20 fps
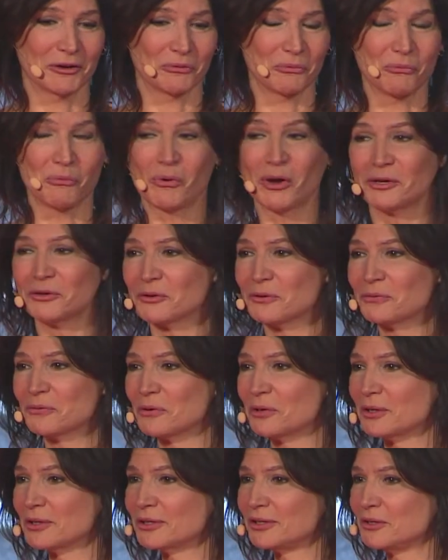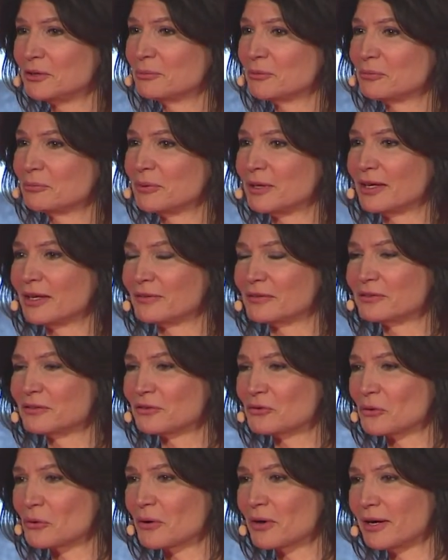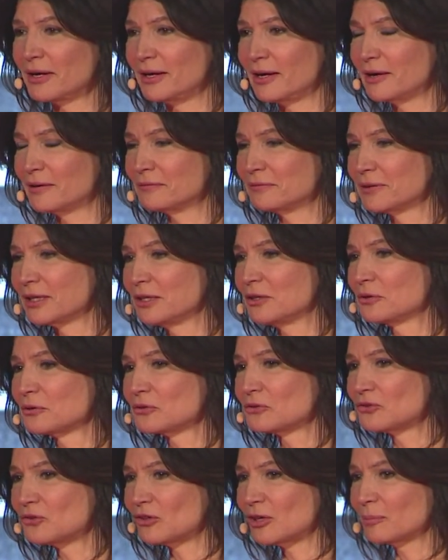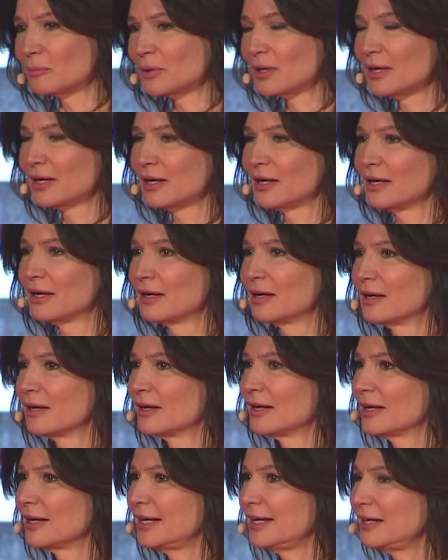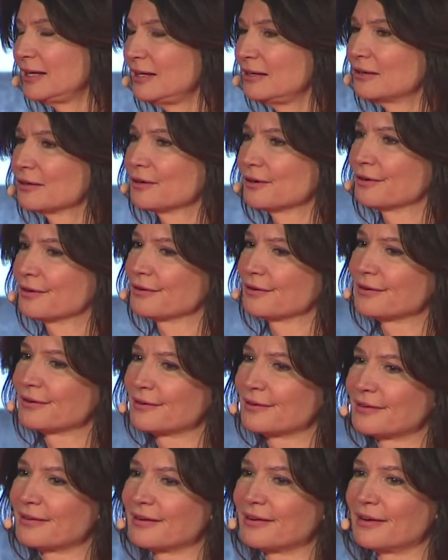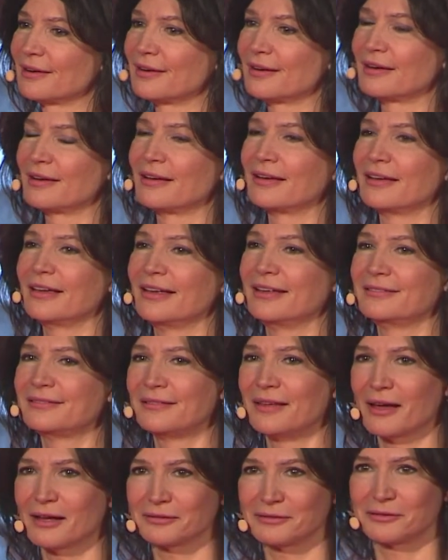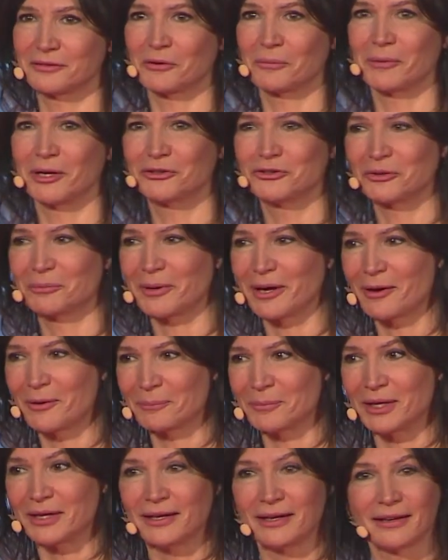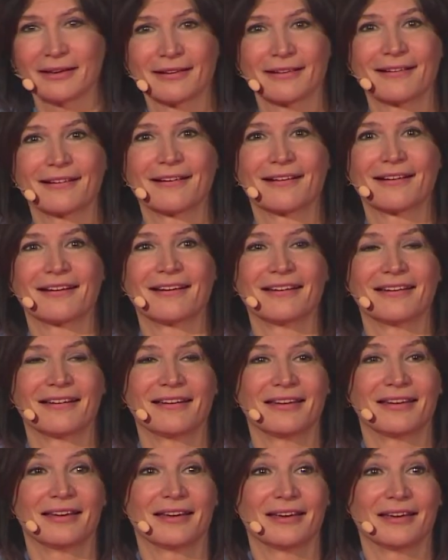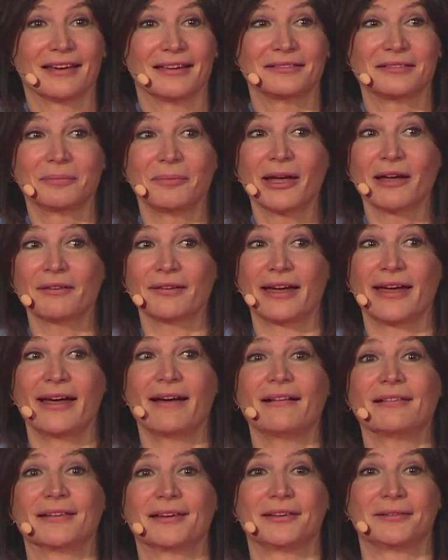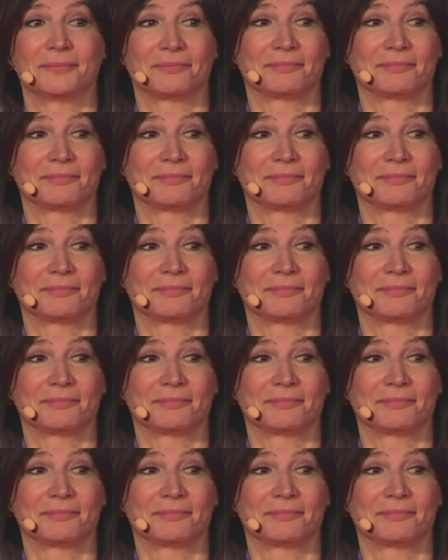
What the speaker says: wonderful human being. The story of leadership here is not so much about me. It's about Alan.